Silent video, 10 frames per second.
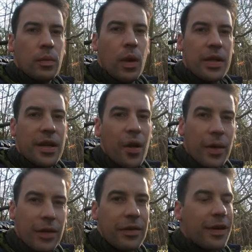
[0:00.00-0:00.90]
What is
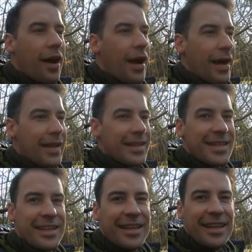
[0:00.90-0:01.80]
going on,
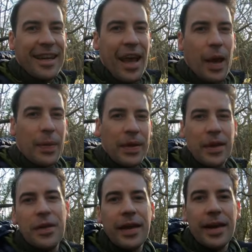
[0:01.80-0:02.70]
guys? Happy
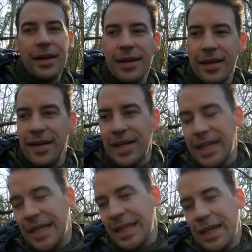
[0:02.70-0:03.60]
New Year!
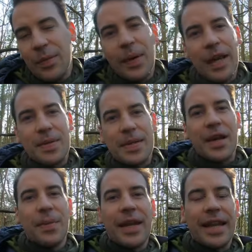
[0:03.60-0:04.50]
My name's
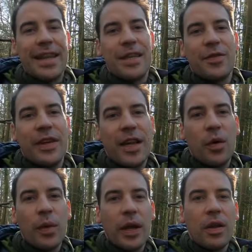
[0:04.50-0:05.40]
Simon, and in this
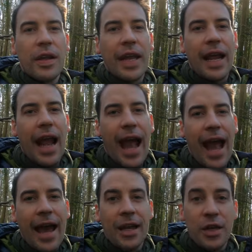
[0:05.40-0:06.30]
video we are looking at a